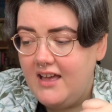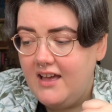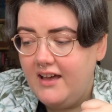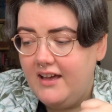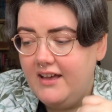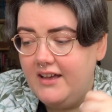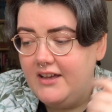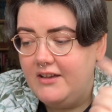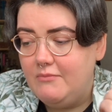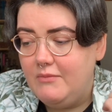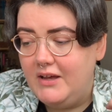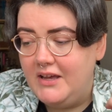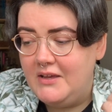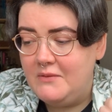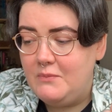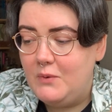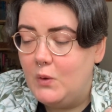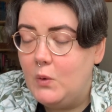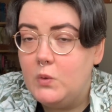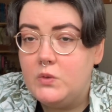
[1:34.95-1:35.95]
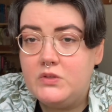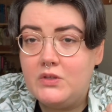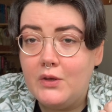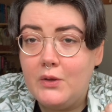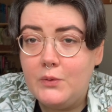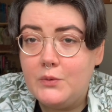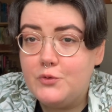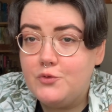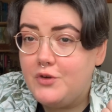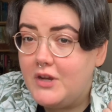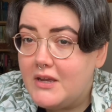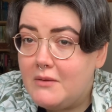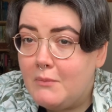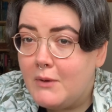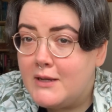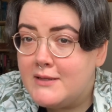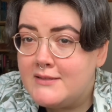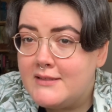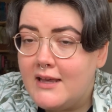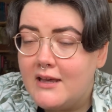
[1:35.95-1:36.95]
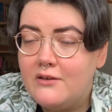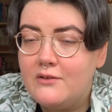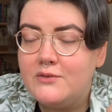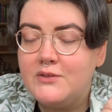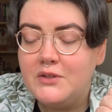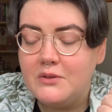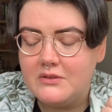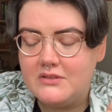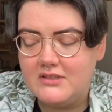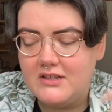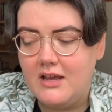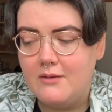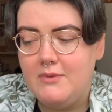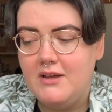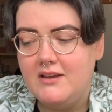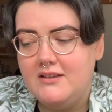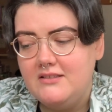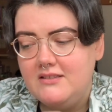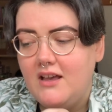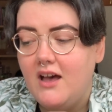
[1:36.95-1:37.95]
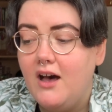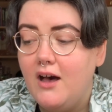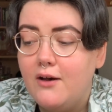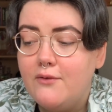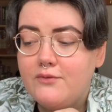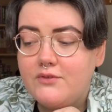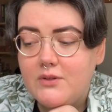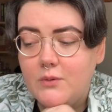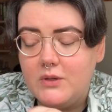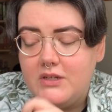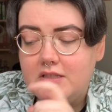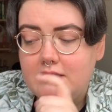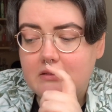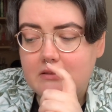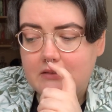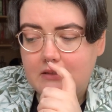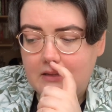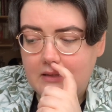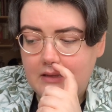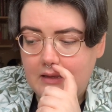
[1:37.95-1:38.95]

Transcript: I also treated myself to a Starbucks afterwards.